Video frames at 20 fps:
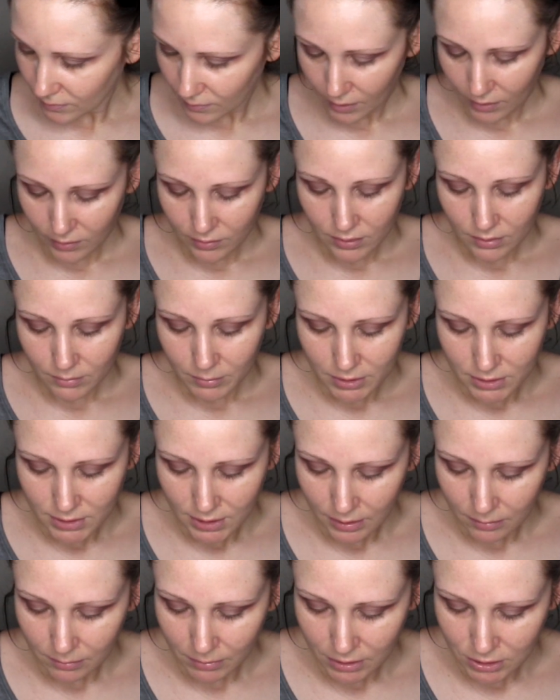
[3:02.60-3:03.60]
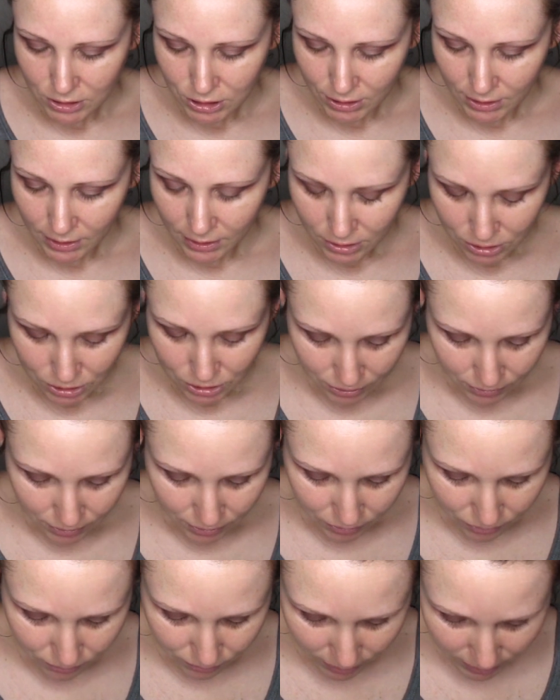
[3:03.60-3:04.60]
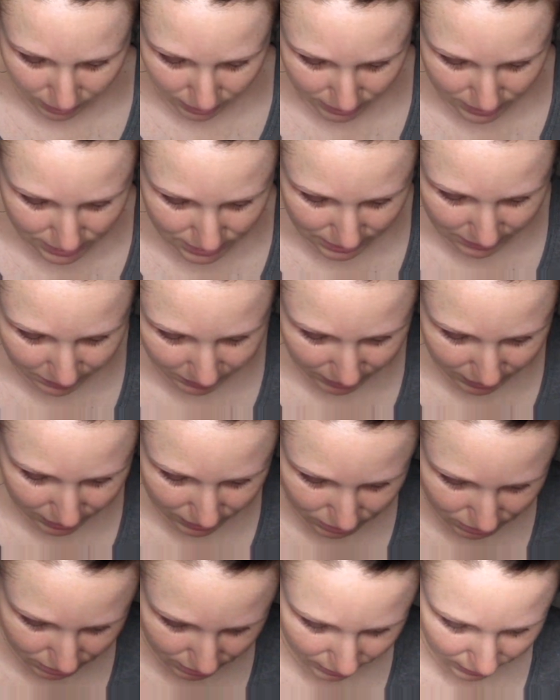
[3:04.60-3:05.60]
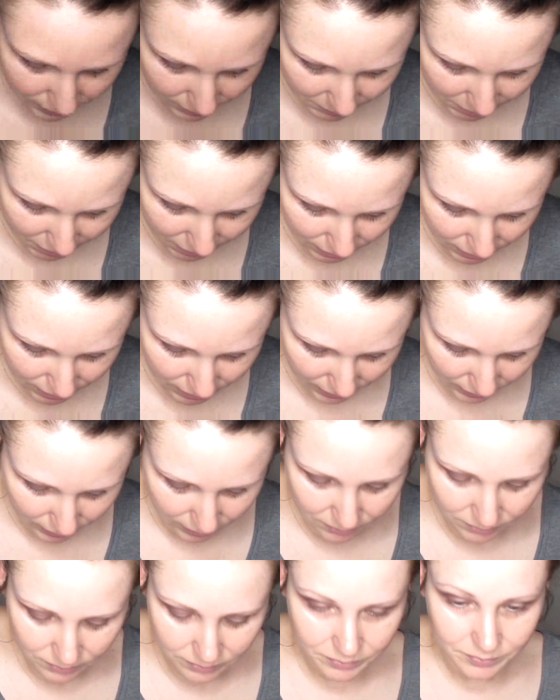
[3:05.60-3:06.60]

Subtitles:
And then I'm going to take my JH33 and dip into Limit again.